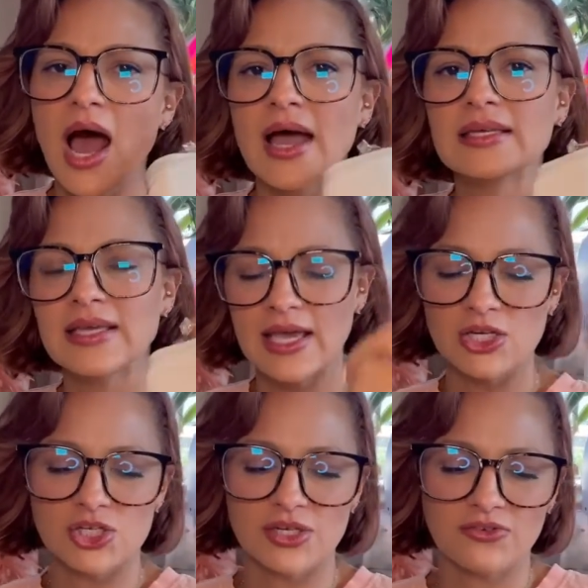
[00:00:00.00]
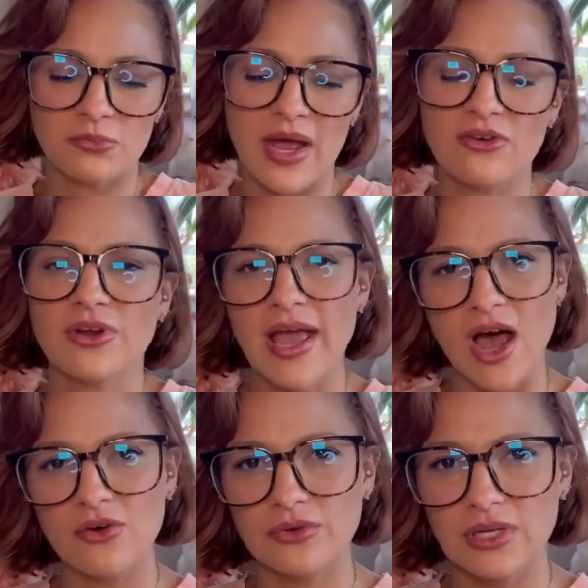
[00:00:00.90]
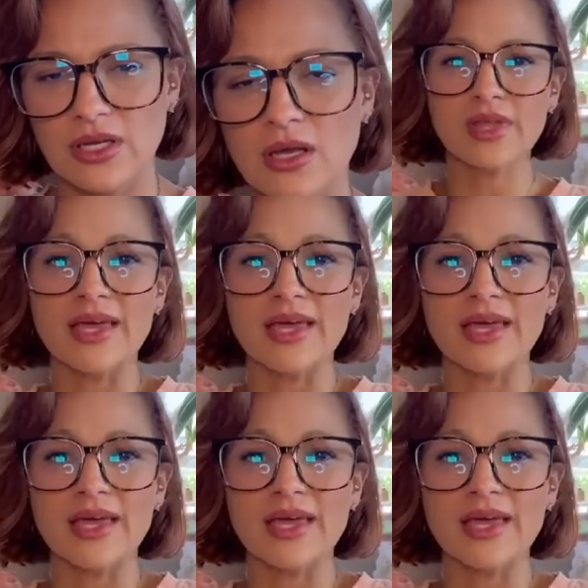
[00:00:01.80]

I can't shift my reality